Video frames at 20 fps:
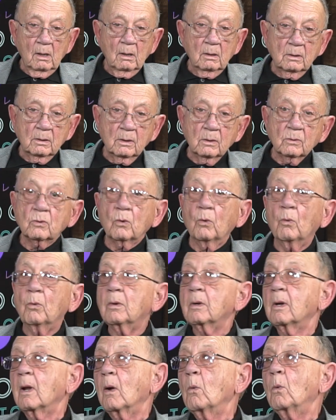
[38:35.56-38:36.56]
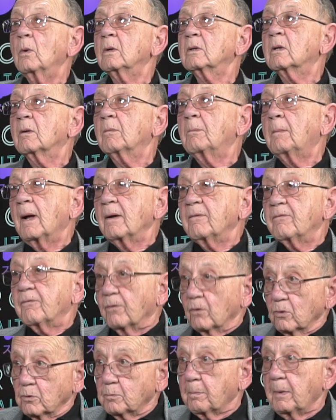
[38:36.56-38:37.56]
just when I went to my
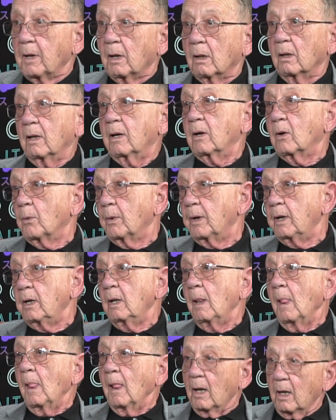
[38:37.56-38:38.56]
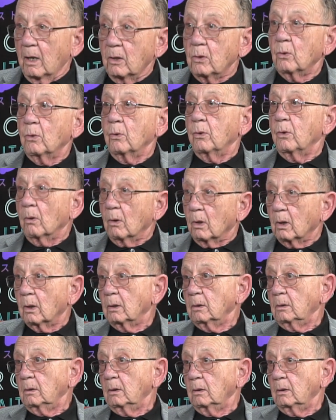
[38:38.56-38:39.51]
first bail hearing in New York,